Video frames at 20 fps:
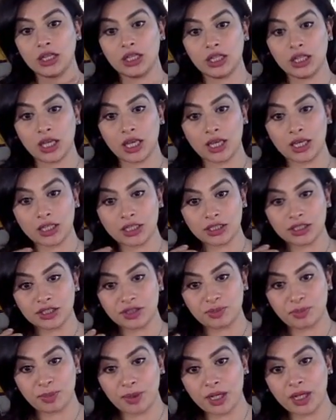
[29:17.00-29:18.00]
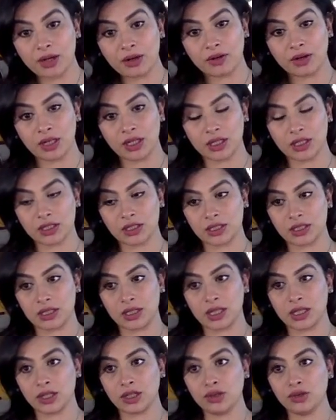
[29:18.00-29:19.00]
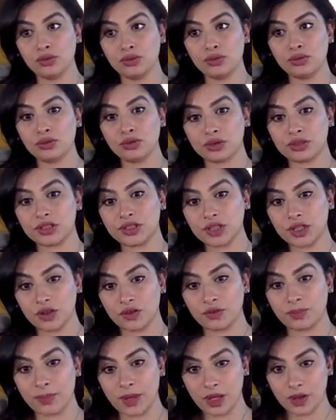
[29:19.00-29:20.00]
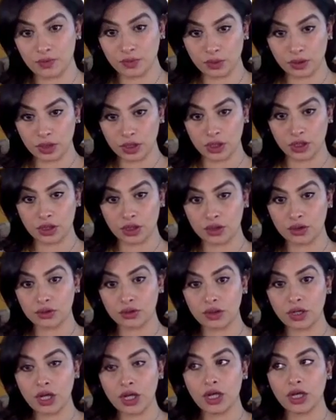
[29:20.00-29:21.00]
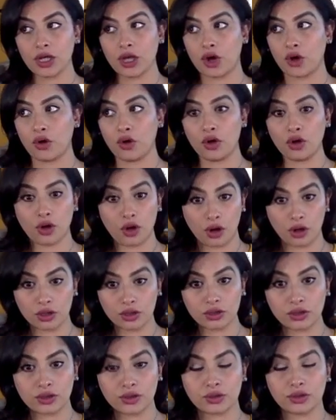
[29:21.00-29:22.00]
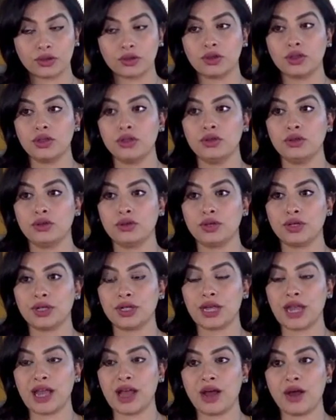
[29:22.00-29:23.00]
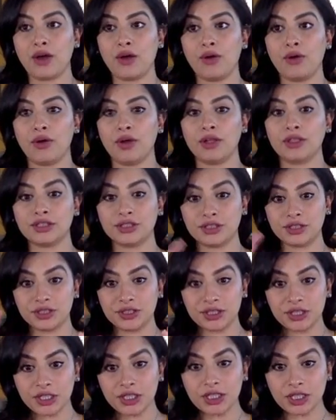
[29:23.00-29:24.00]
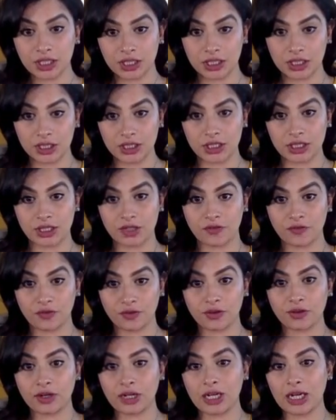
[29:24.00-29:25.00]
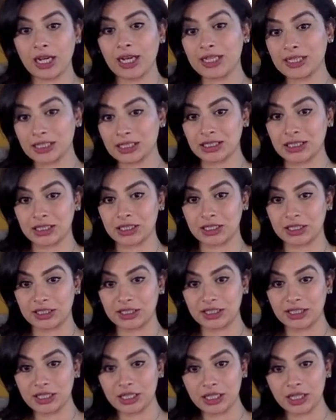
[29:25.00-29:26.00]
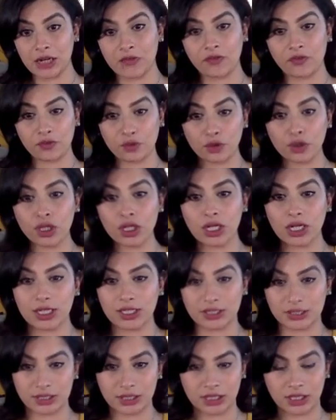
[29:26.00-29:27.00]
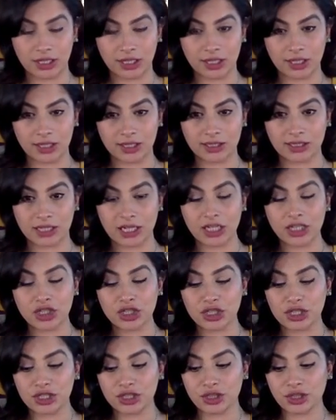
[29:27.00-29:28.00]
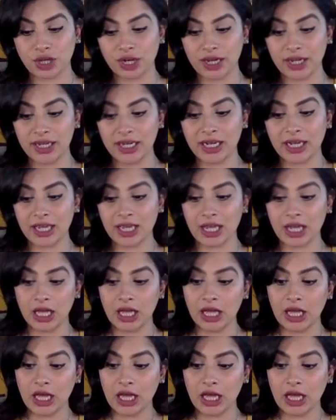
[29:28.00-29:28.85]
the experience that you yourself may have already known or gone through. You can now see it for a lesson, see it for the lesson that it is, and actually try and like